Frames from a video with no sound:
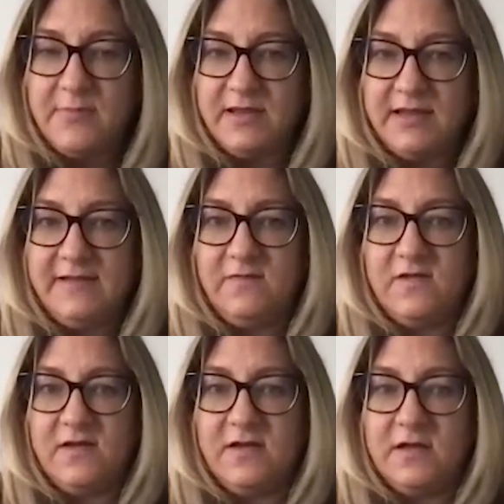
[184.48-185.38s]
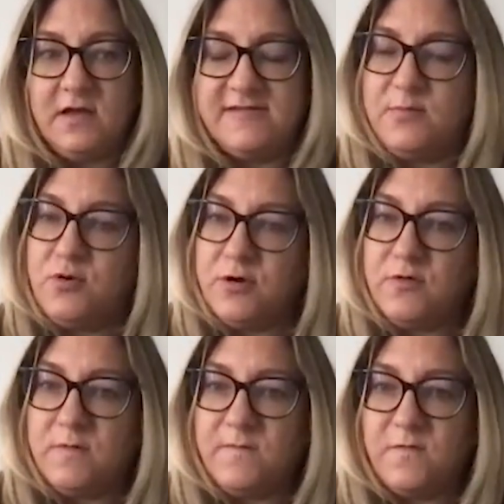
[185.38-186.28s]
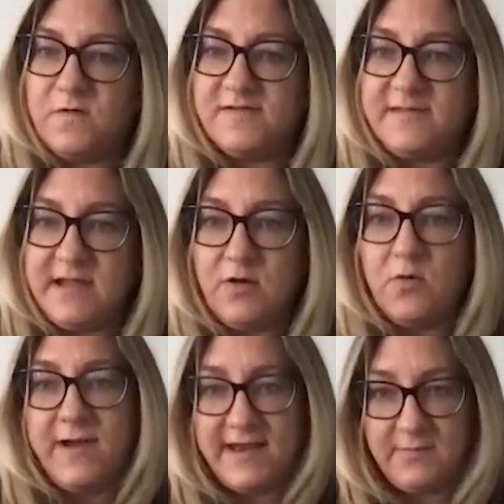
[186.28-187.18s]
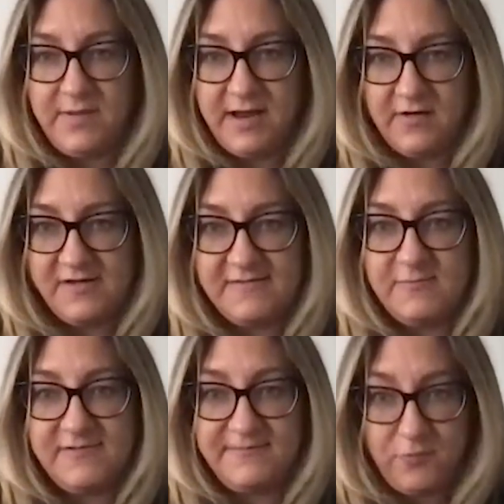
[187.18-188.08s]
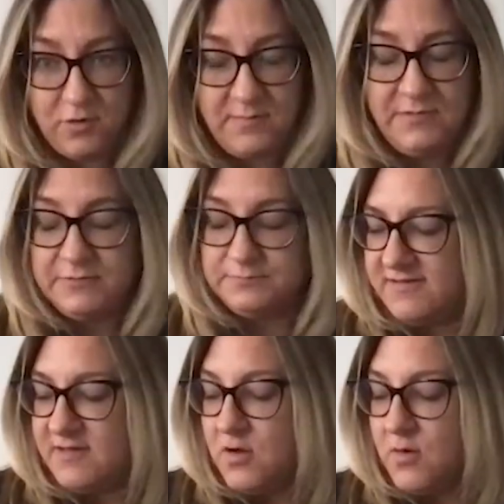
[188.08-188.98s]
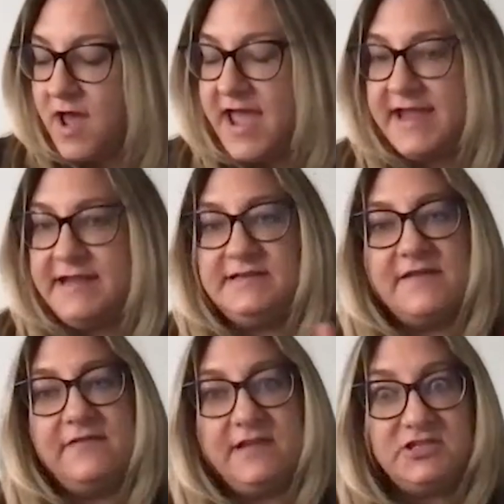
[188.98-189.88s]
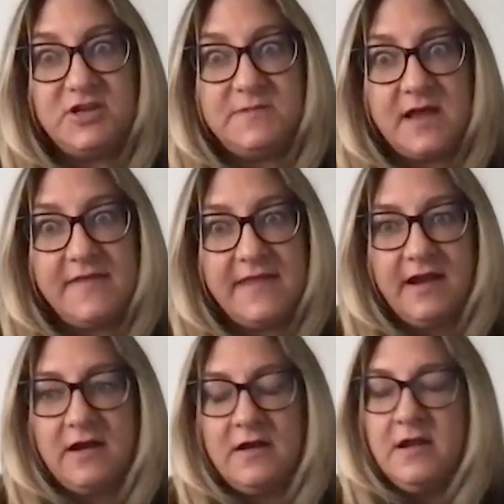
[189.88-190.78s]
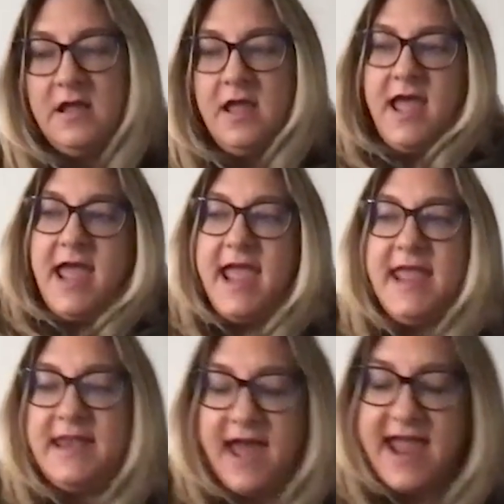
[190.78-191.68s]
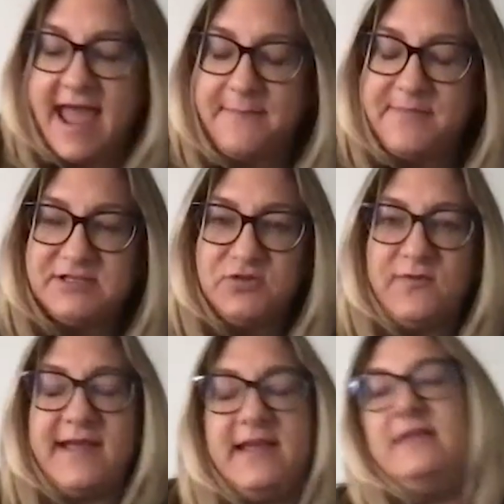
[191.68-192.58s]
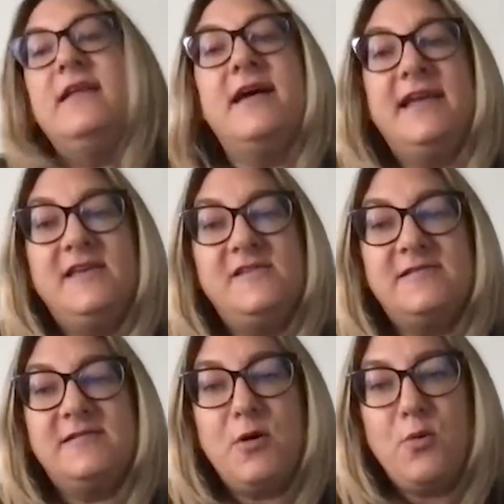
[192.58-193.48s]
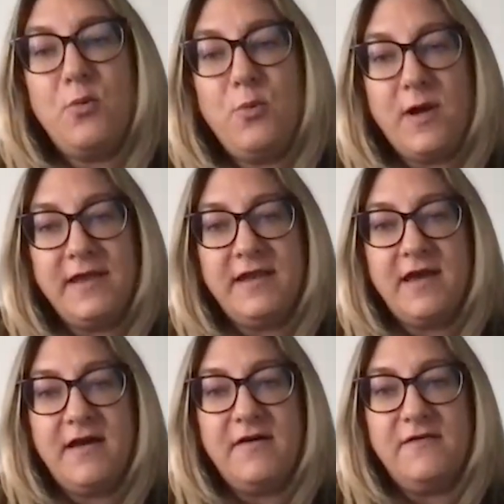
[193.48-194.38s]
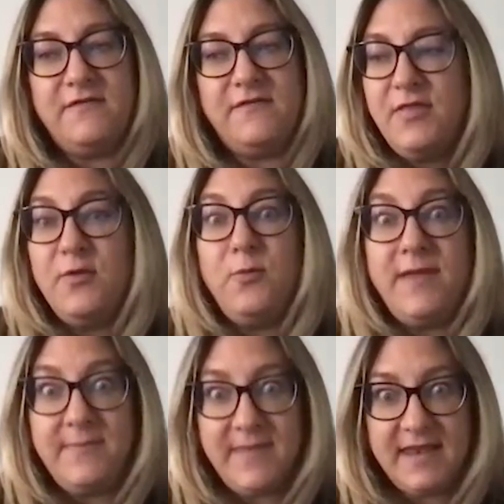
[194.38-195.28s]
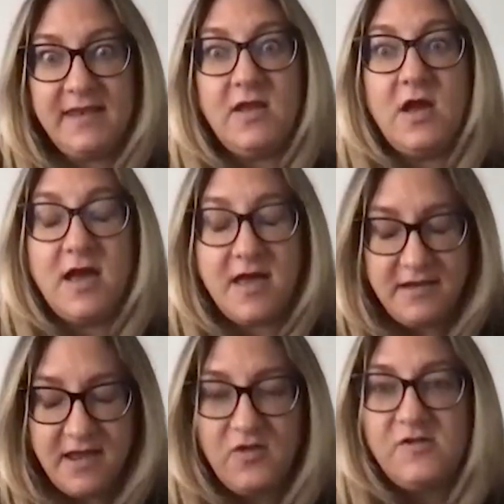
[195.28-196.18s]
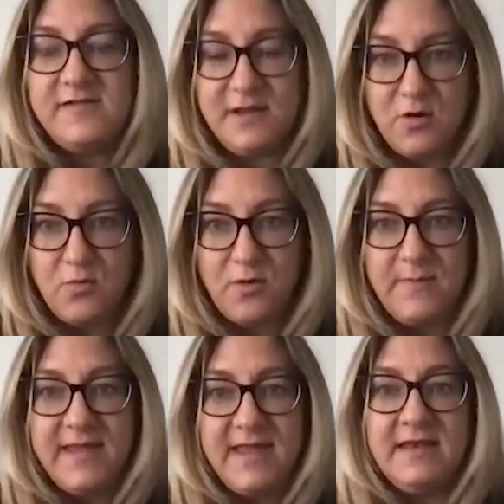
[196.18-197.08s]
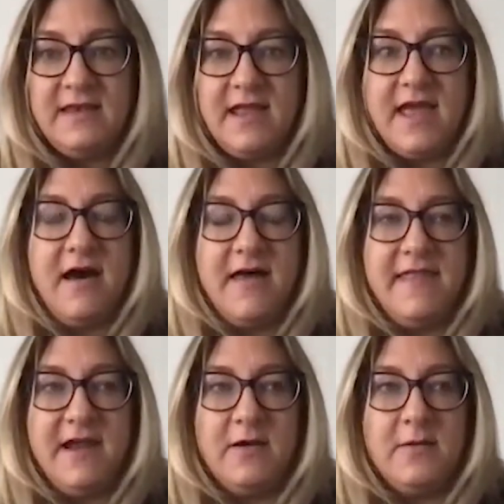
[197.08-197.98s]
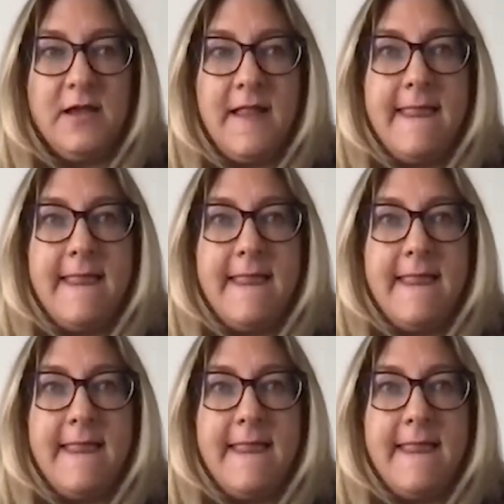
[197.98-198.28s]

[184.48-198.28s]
believe the support group for single waiting parents was formed. So I definitely jumped on there. And I happened to recognize one of the women, another single woman on there,